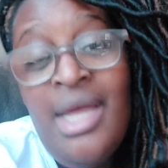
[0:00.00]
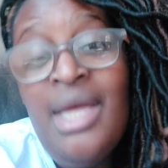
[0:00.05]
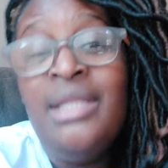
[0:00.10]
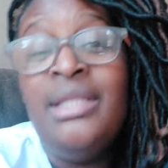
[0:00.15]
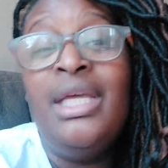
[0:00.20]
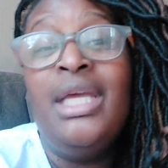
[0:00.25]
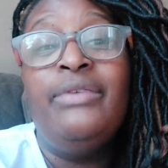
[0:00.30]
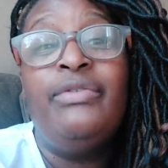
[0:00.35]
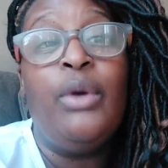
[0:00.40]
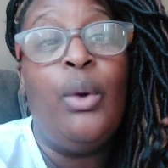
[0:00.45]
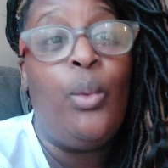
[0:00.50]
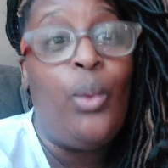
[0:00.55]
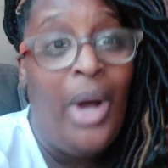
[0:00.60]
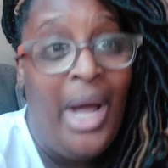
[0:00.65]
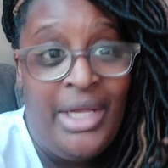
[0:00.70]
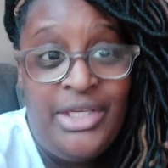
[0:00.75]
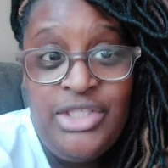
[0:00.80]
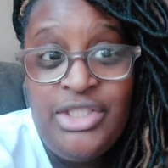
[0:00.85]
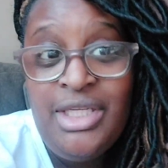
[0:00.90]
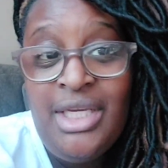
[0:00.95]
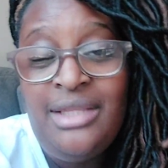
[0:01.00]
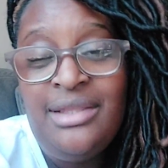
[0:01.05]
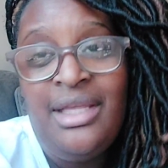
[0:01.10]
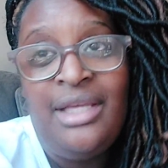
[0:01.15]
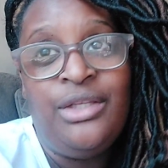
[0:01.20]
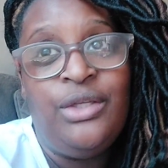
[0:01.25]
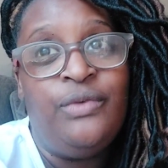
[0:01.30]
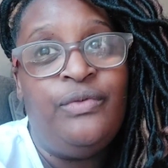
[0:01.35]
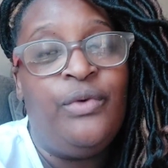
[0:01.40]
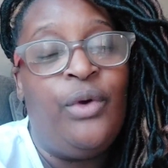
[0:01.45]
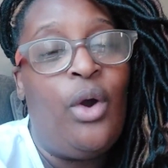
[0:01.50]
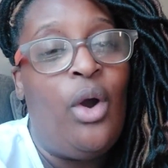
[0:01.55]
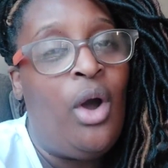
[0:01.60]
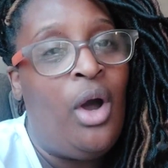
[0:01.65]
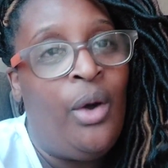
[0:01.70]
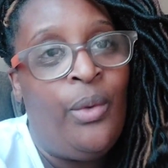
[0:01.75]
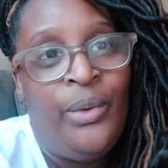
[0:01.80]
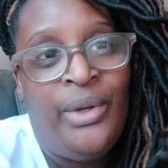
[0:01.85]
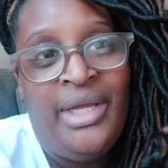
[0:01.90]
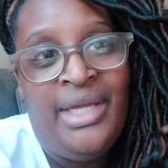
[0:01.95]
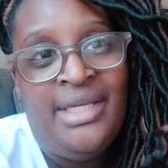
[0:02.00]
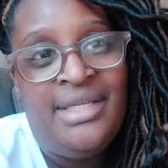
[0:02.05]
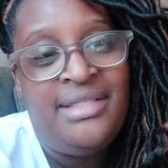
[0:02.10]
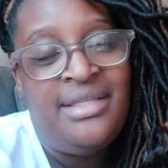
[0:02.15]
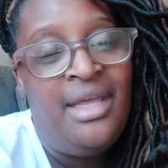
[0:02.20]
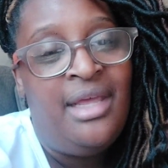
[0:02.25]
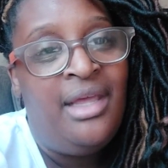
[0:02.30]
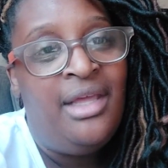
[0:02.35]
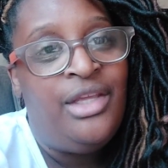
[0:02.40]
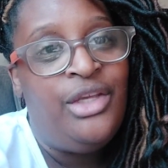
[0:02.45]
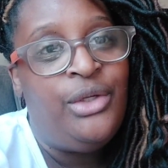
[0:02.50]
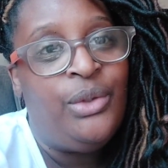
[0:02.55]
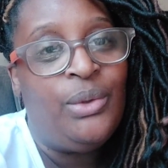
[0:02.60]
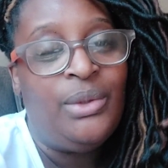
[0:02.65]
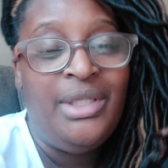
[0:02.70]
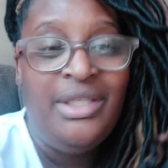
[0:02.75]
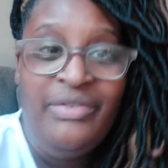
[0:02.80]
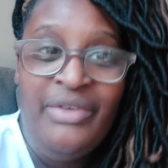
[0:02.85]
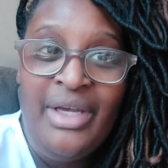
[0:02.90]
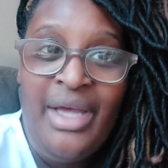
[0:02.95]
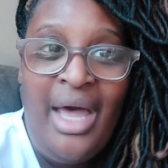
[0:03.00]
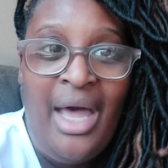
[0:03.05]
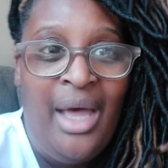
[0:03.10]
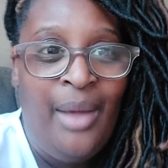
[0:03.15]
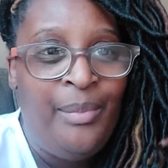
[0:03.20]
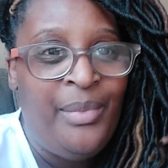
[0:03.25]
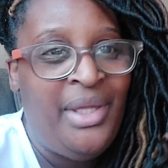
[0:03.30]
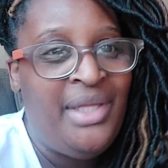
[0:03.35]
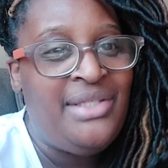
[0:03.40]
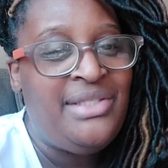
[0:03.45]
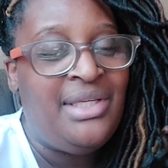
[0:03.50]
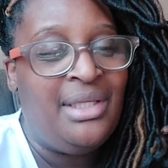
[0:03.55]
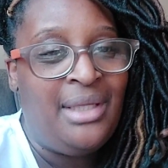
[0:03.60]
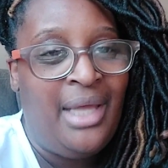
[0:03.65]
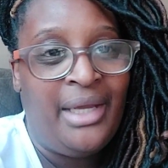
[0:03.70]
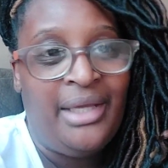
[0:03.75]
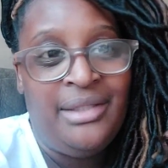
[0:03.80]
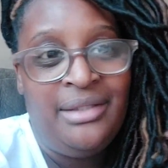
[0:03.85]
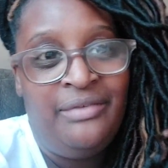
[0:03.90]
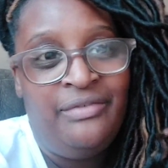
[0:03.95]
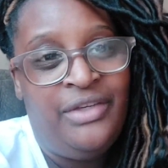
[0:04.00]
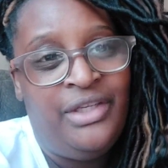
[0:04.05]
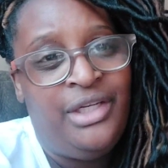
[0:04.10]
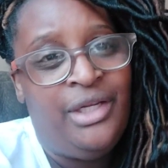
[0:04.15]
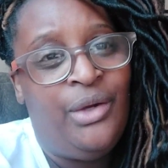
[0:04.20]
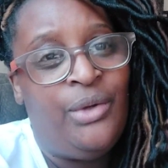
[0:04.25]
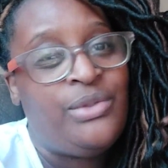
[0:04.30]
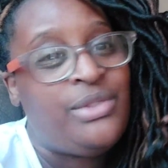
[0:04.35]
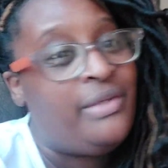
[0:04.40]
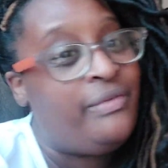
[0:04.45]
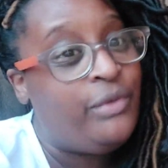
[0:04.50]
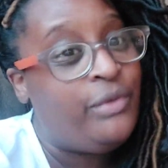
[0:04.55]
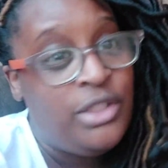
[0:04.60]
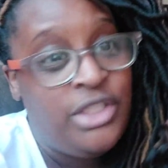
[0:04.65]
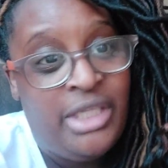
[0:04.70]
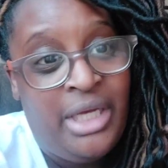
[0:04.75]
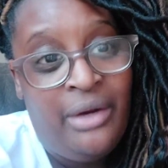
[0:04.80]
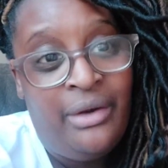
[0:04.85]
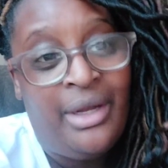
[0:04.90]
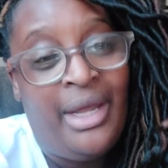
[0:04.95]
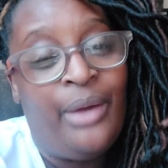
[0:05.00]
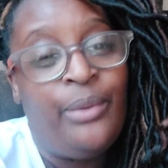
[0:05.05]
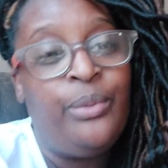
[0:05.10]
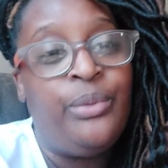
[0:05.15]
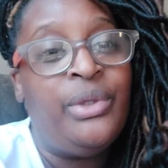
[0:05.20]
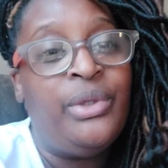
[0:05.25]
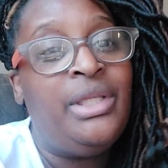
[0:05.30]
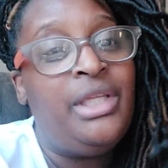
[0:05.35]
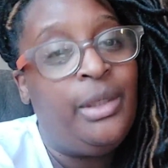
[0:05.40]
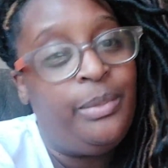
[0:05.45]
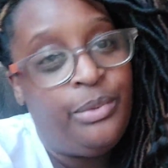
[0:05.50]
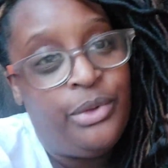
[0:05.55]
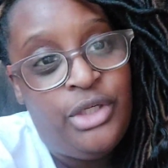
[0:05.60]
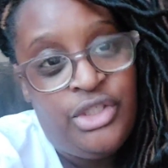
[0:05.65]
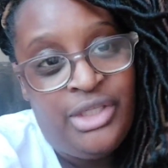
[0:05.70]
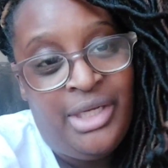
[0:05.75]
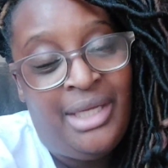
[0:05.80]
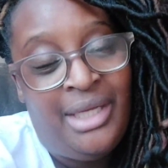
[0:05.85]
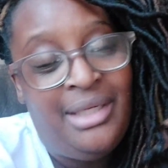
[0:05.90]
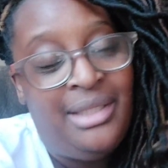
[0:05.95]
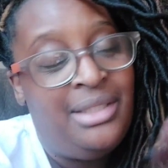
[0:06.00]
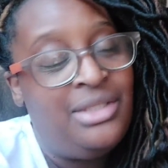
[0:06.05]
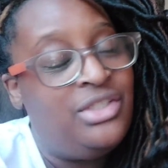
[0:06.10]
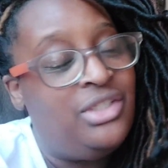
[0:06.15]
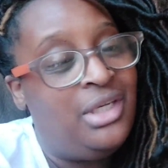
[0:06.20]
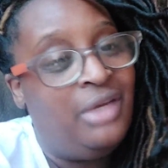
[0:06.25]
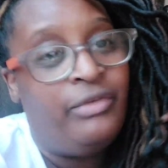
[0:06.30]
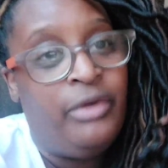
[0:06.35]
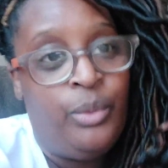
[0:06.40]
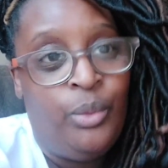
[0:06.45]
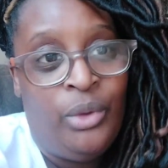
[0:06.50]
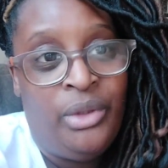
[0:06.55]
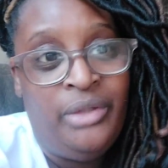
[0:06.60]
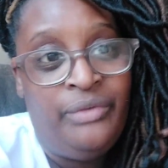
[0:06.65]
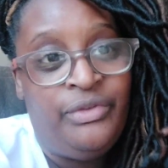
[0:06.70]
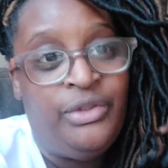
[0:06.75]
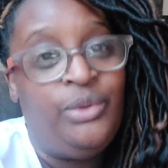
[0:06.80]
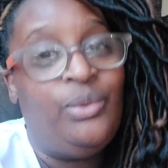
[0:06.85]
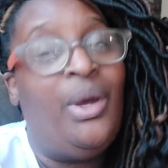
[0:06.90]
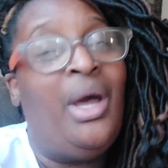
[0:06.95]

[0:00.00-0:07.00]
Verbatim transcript: Thank you for watching. Thank you for always, you know, leaving comments and liking the videos and for sharing. I really appreciate each and every one of you.